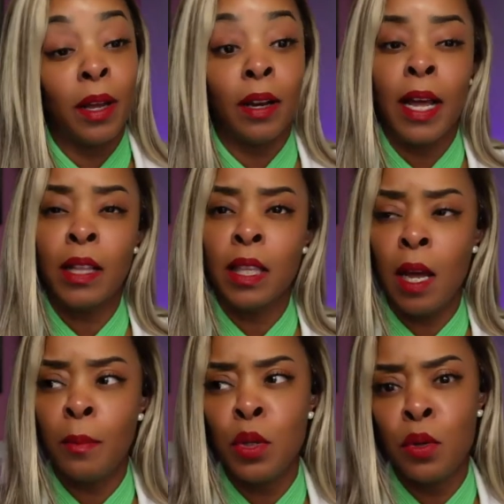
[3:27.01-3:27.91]
Not that
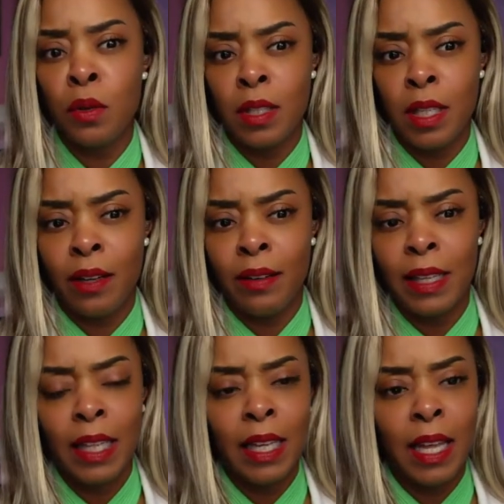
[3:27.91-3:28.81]
I'm using it or
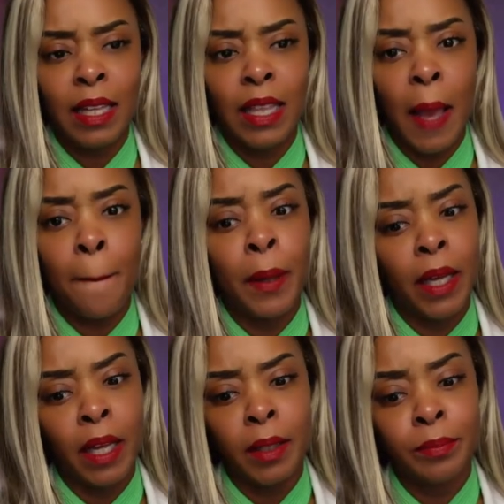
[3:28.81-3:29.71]
anything like that,
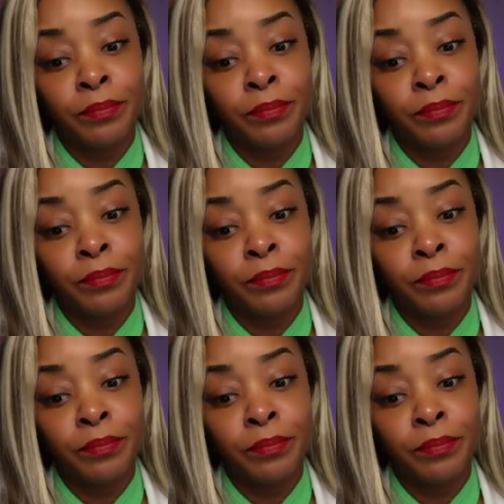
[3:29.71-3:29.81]
but